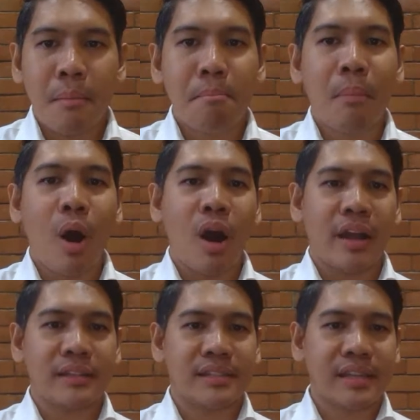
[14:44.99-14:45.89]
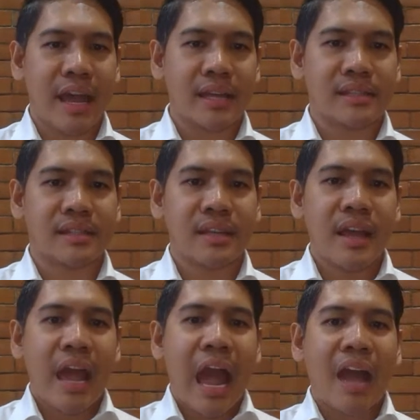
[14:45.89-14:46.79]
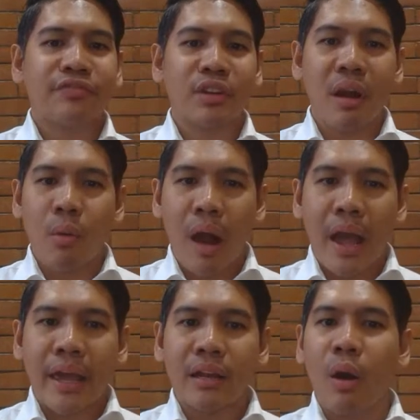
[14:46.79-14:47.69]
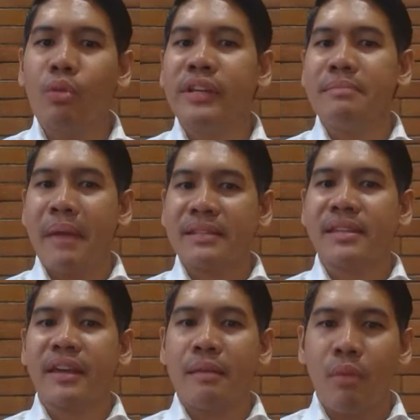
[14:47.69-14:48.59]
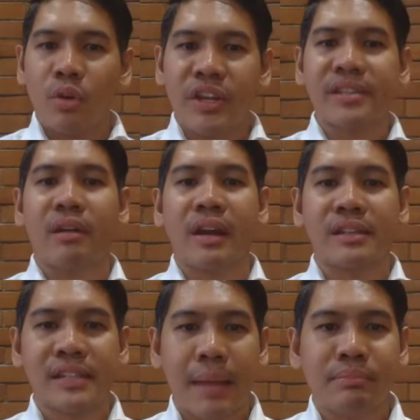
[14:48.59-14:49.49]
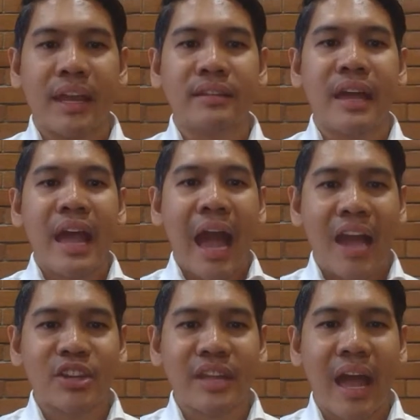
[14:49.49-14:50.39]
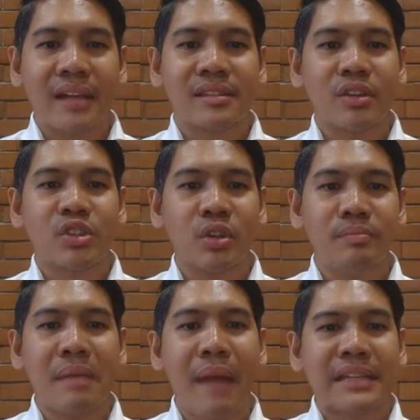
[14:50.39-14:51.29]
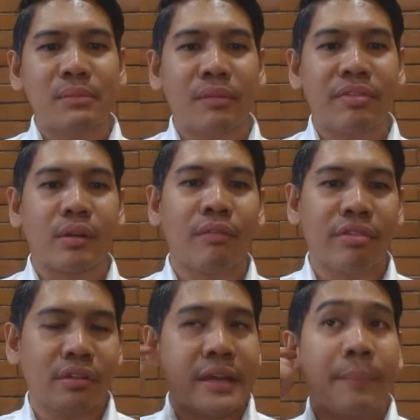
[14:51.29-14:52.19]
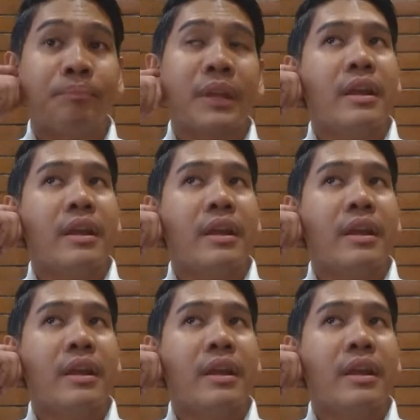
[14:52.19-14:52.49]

mon says after a while only basic emojis are accepted hashtags should be a maximum of, th- of three